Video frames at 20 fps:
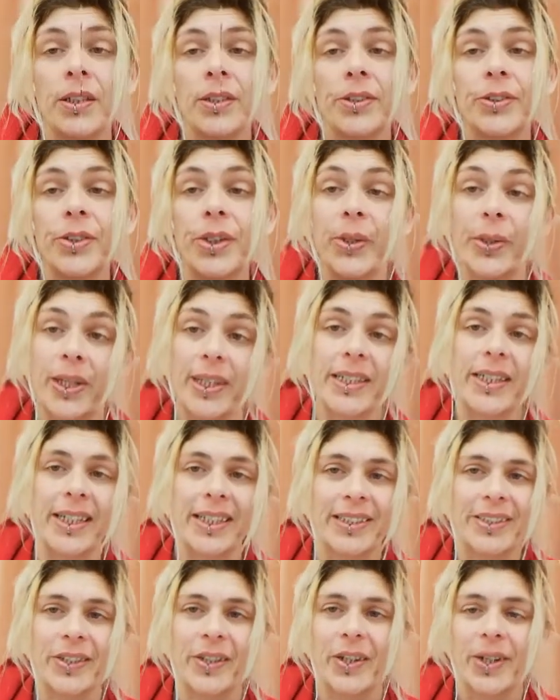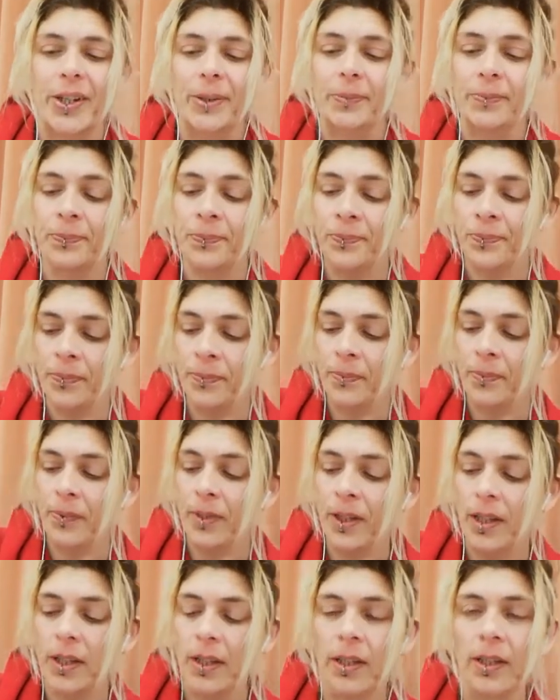So it takes time.
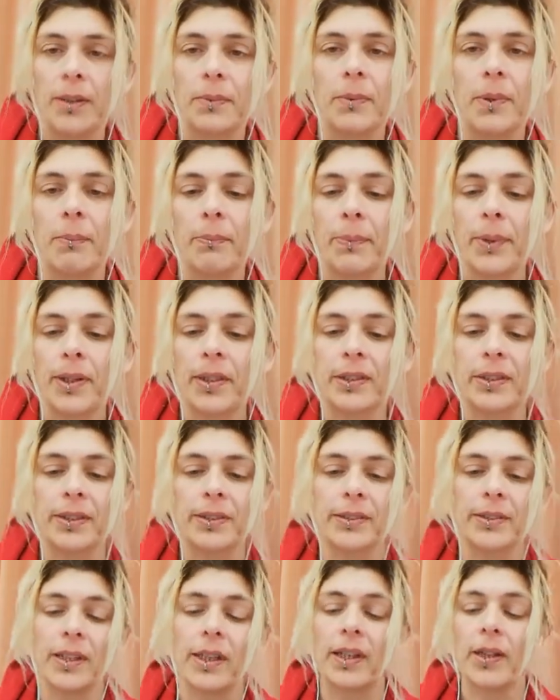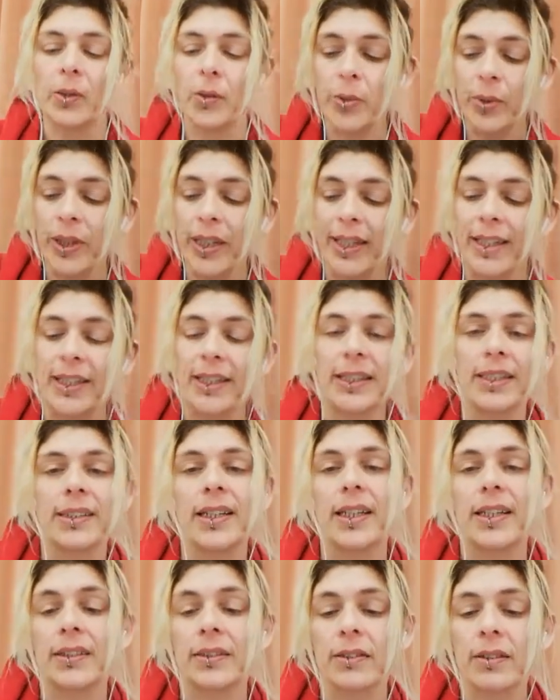But all healing
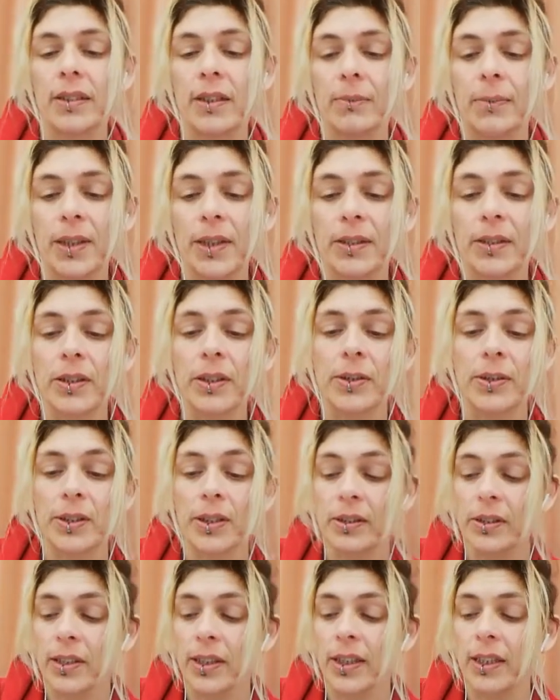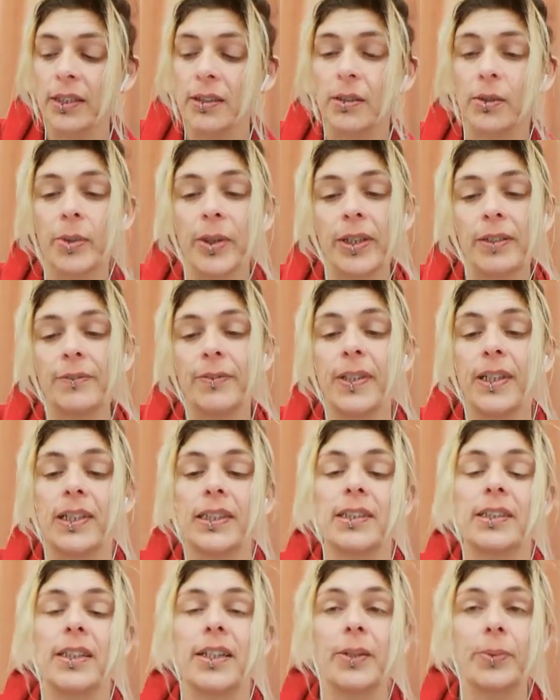takes time. There's no such thing as a quick
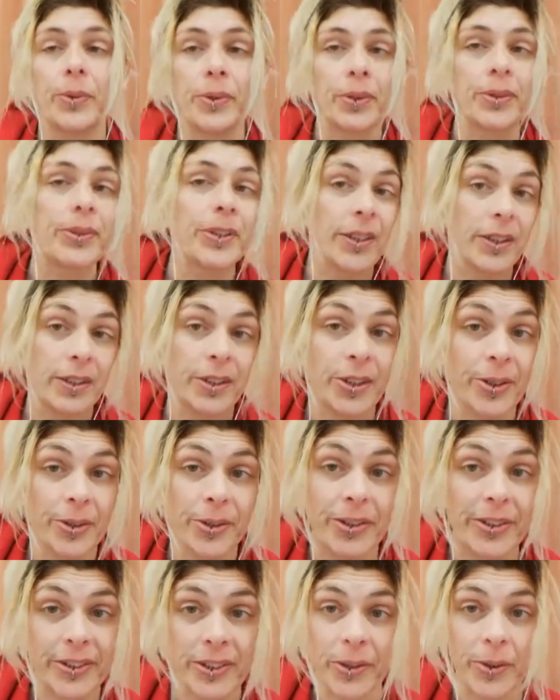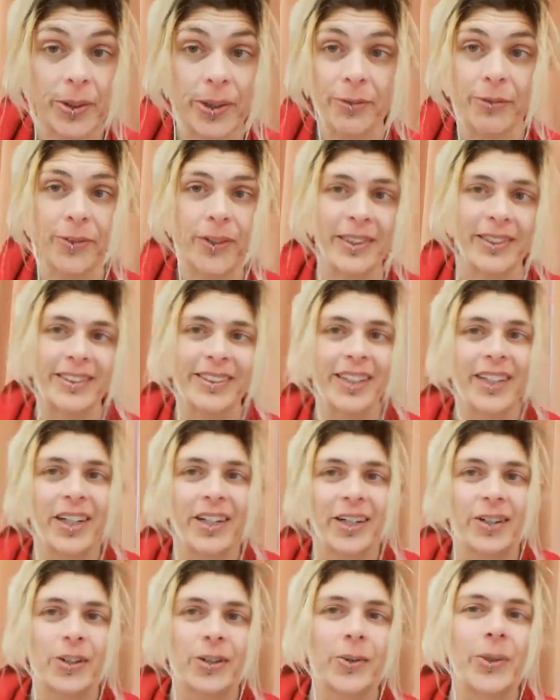fix, and anyone who's telling you there is a quick
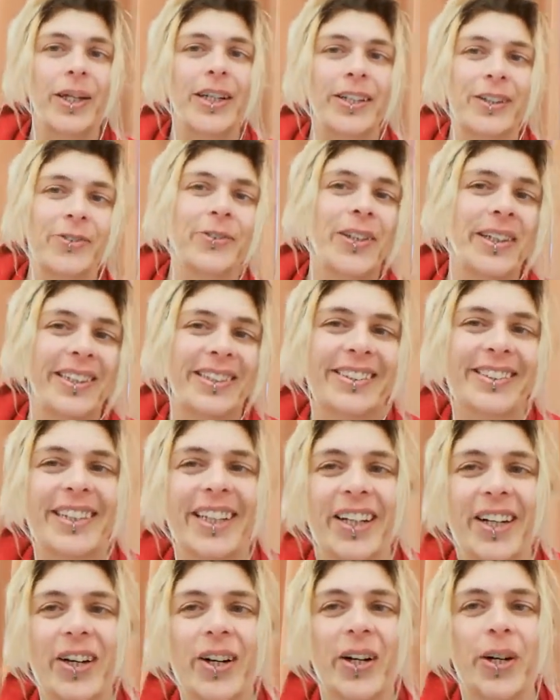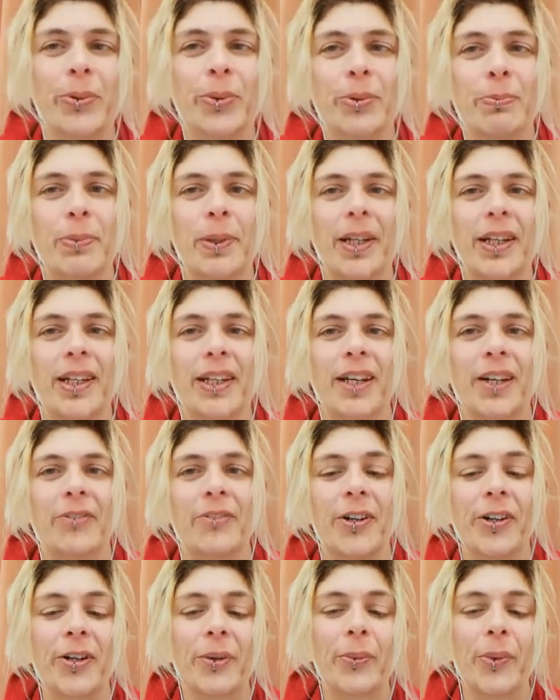fix, I would be
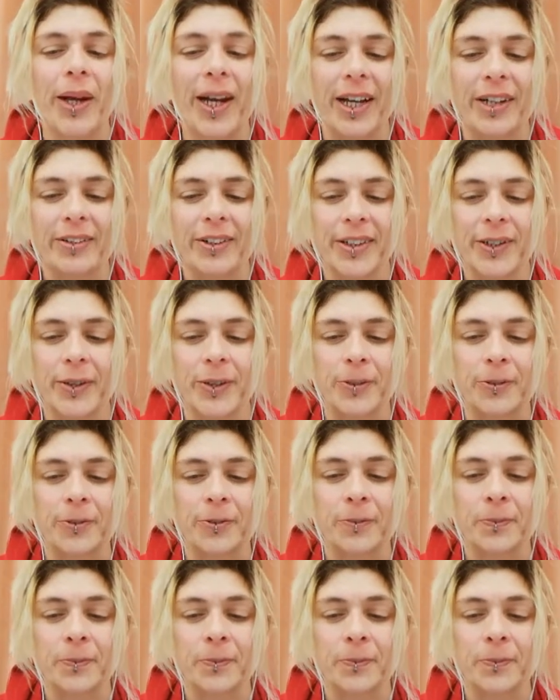very wary of.